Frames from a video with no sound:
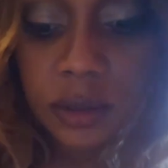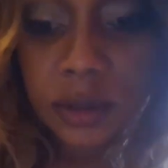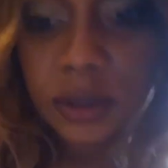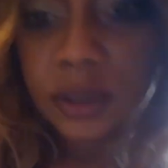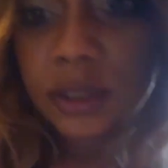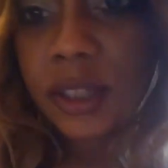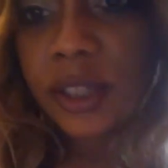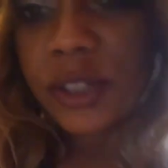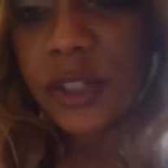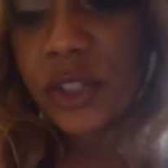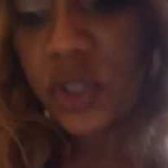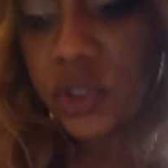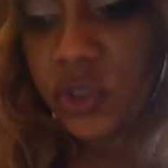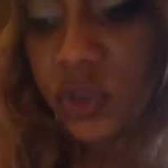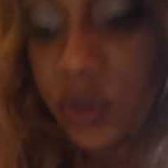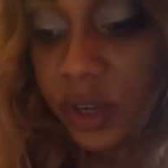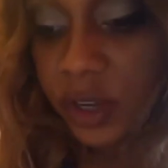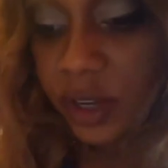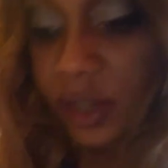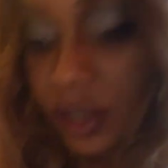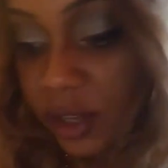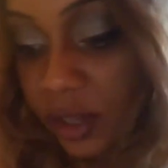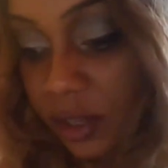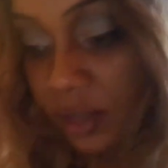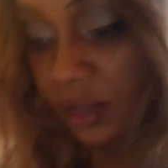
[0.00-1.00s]
let's
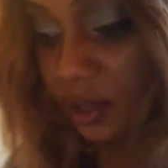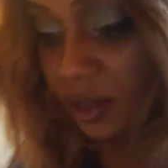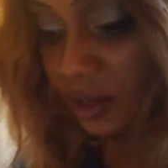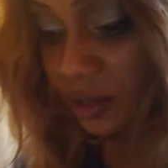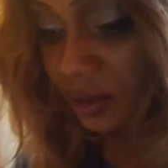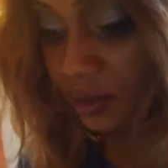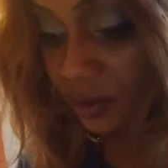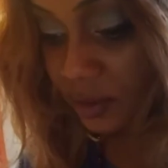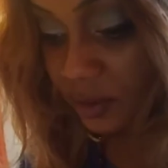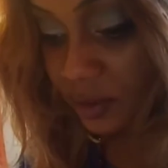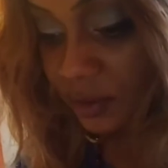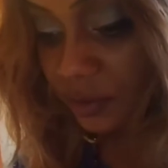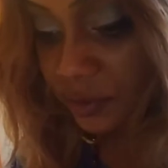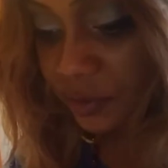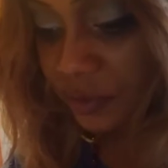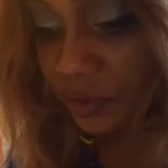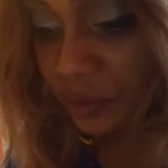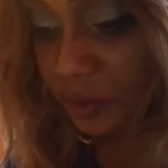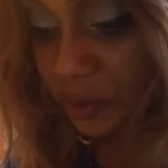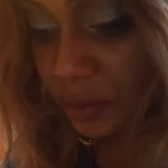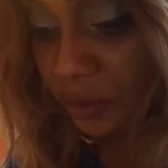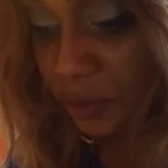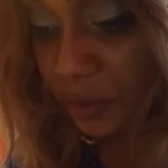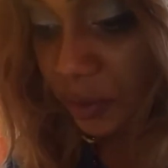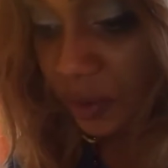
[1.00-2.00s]
try the
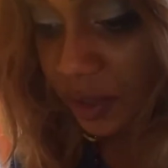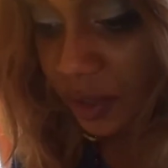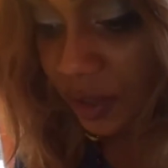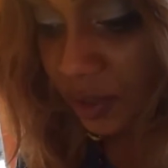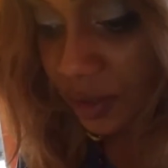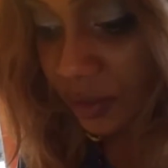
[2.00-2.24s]
food.